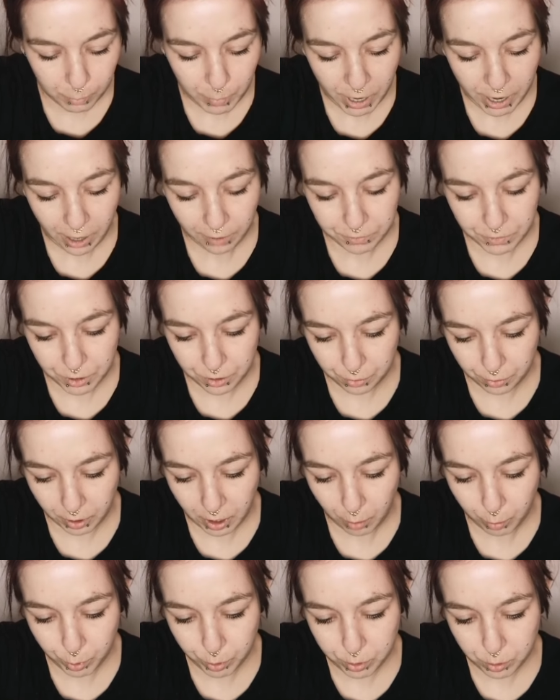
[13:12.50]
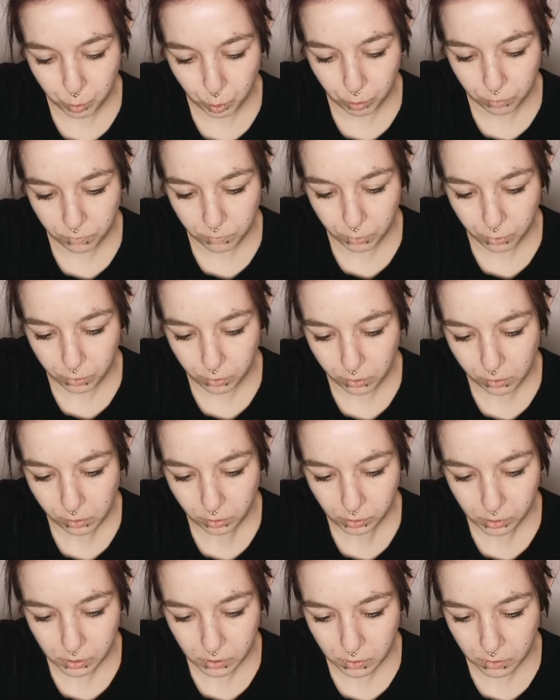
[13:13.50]
Might have to do a couple
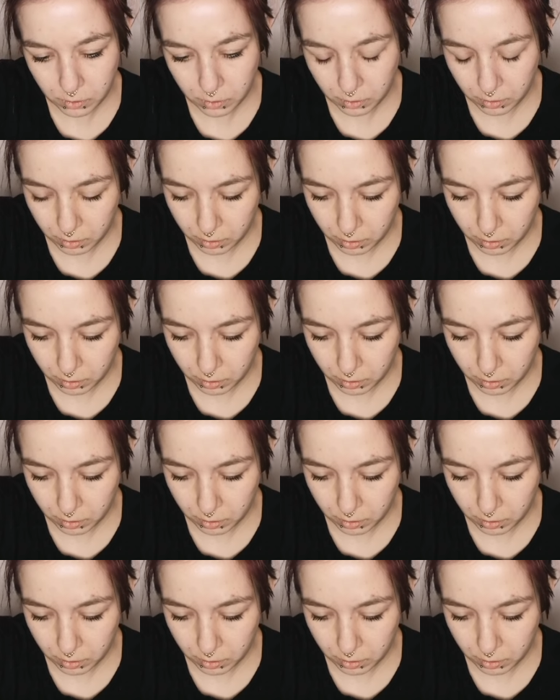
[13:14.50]
spoonfuls.